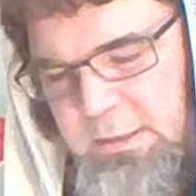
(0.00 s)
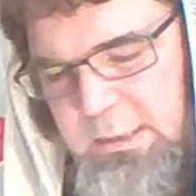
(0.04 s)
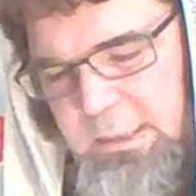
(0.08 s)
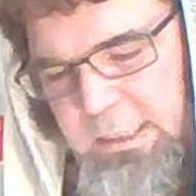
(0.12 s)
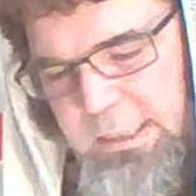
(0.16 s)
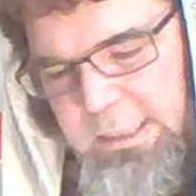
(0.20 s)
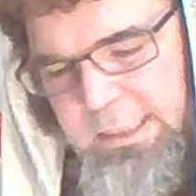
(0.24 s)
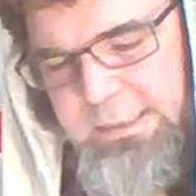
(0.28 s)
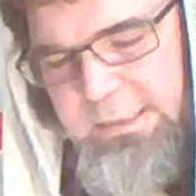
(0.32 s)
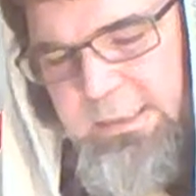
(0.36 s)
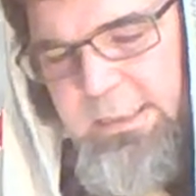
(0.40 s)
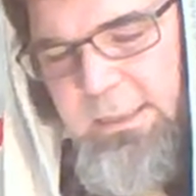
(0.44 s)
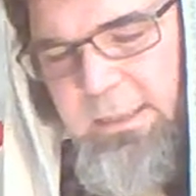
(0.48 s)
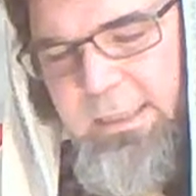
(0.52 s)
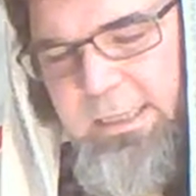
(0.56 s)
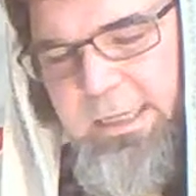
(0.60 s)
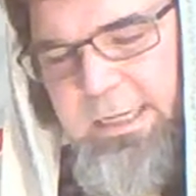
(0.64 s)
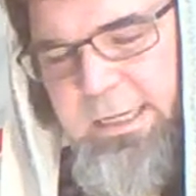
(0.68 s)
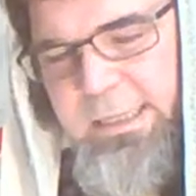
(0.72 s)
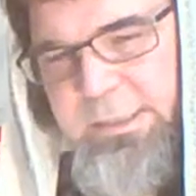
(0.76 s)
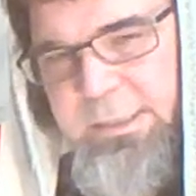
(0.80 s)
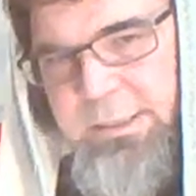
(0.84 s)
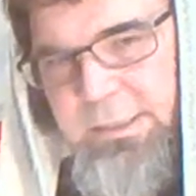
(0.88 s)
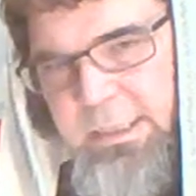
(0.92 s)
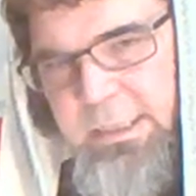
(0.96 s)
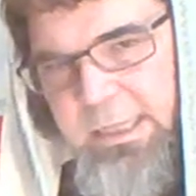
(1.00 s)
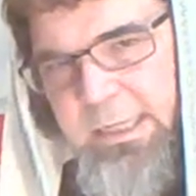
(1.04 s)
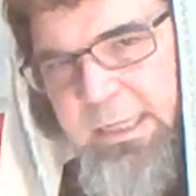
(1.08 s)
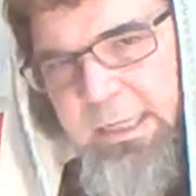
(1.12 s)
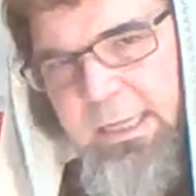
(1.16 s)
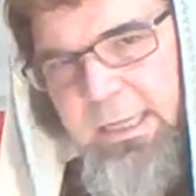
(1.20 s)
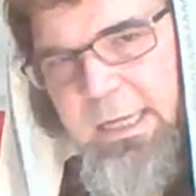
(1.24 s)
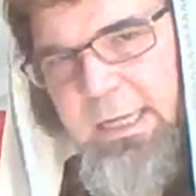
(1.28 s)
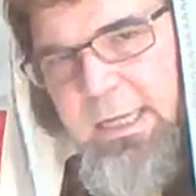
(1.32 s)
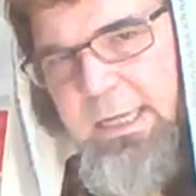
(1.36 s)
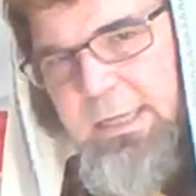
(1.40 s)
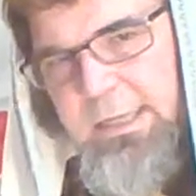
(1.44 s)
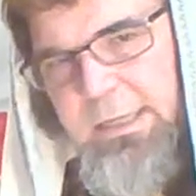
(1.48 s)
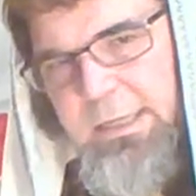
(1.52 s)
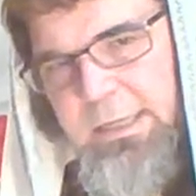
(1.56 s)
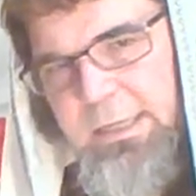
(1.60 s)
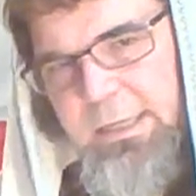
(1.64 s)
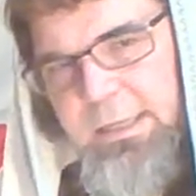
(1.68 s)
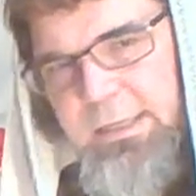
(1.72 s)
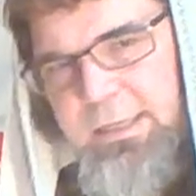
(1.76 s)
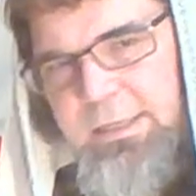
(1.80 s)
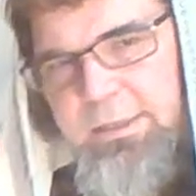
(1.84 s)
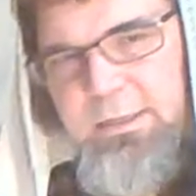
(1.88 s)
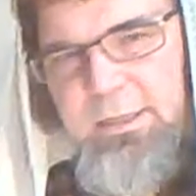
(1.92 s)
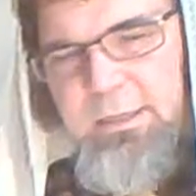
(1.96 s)
He's our Yeshua. Eh, eh,
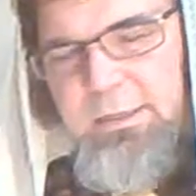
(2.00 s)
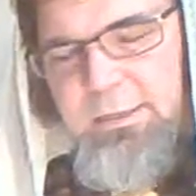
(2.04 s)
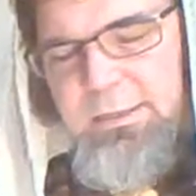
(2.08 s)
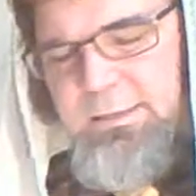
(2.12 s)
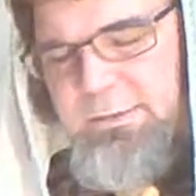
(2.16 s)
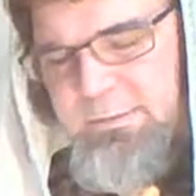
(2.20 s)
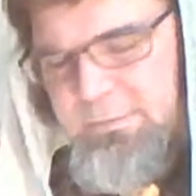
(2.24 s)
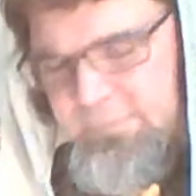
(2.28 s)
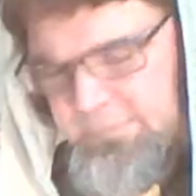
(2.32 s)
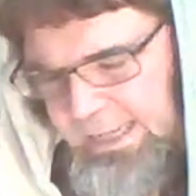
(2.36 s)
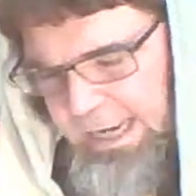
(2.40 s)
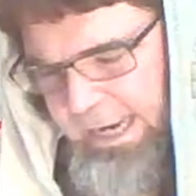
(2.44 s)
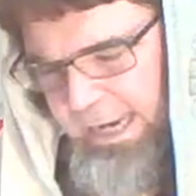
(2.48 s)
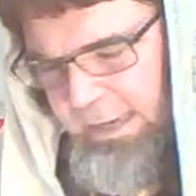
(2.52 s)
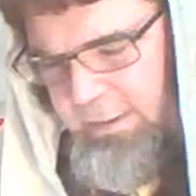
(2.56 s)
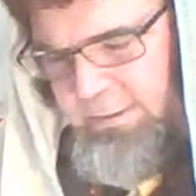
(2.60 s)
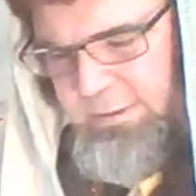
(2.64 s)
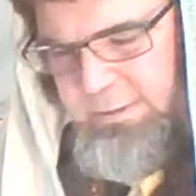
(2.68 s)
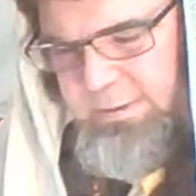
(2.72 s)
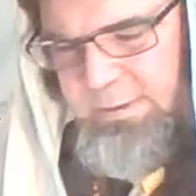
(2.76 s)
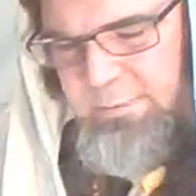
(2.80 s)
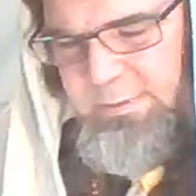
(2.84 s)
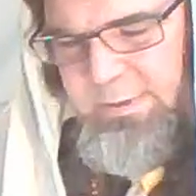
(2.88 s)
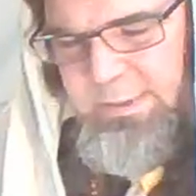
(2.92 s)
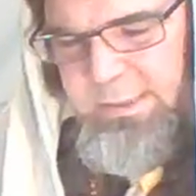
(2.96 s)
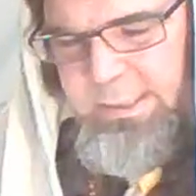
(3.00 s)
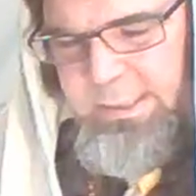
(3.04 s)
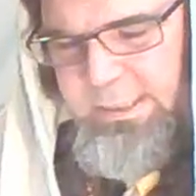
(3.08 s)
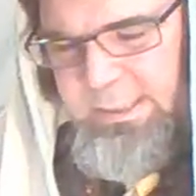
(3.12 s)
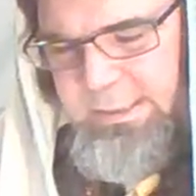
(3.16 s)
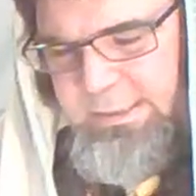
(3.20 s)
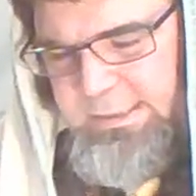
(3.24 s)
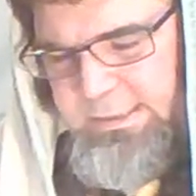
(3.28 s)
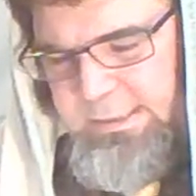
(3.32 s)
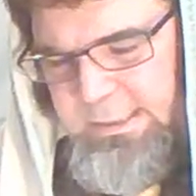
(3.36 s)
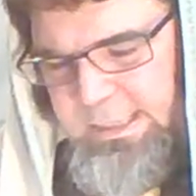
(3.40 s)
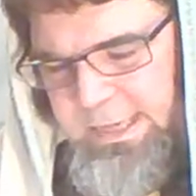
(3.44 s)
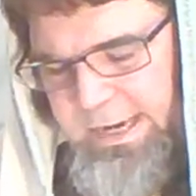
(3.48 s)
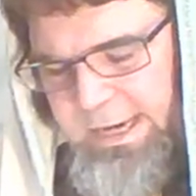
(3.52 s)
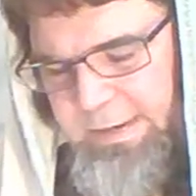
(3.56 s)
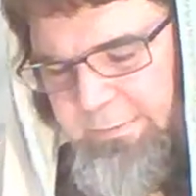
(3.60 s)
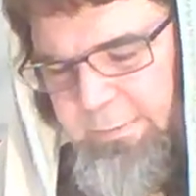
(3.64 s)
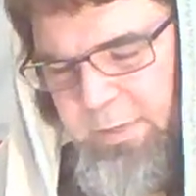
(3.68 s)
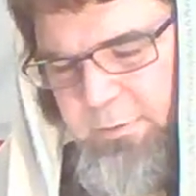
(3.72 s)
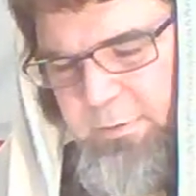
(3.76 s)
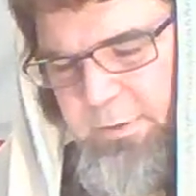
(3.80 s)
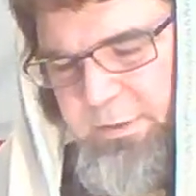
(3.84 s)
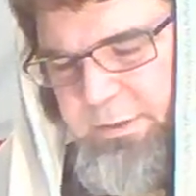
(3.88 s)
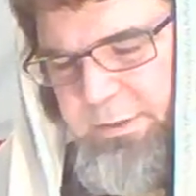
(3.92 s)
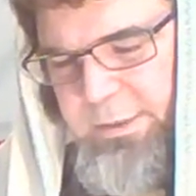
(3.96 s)
there's layers within his name.
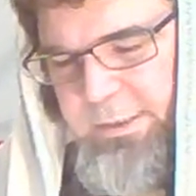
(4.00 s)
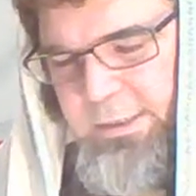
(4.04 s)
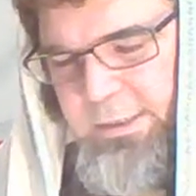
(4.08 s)
I want